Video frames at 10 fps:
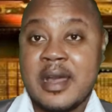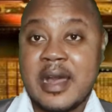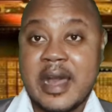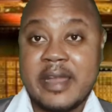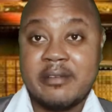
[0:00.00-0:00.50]

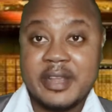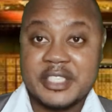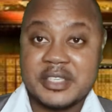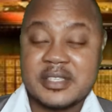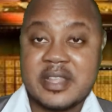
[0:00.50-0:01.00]
I
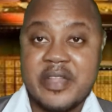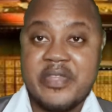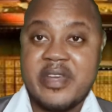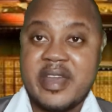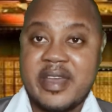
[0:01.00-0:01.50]
registered
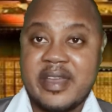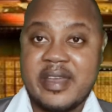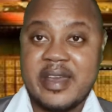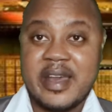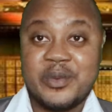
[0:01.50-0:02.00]
there,
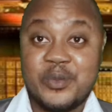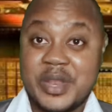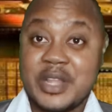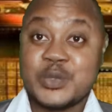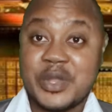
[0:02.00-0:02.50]
and
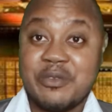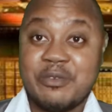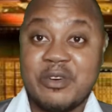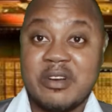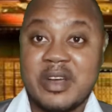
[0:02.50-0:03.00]
within
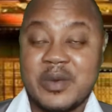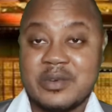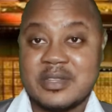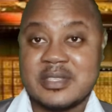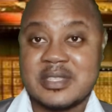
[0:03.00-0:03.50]
24
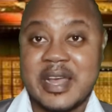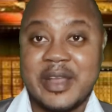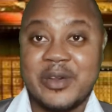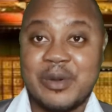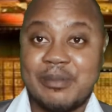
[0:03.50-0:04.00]
hours I
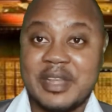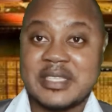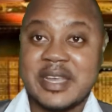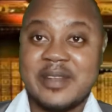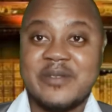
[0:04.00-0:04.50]

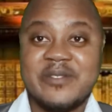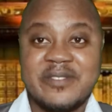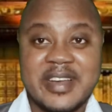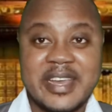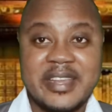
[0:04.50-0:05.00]
completed
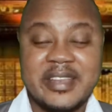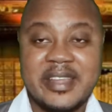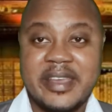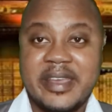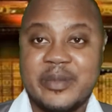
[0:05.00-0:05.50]
mine.
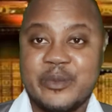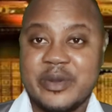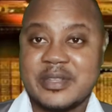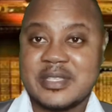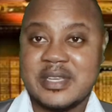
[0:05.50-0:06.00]
It
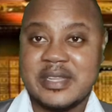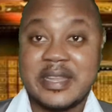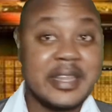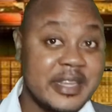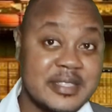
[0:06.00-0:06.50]
wasn't
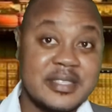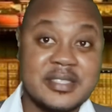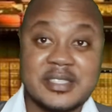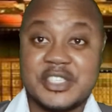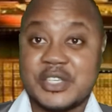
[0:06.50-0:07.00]
an easy
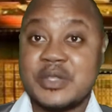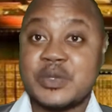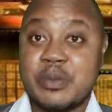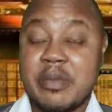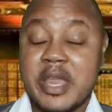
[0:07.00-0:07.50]
decision
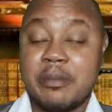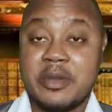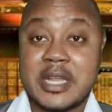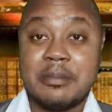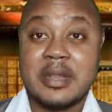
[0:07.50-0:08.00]
to make,
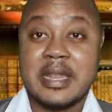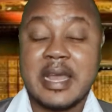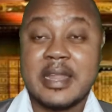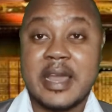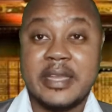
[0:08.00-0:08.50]
but I'm
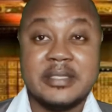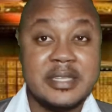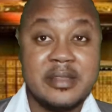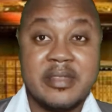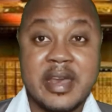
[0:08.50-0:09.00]
glad I
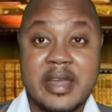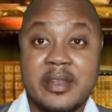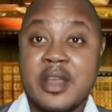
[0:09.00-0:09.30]
did that,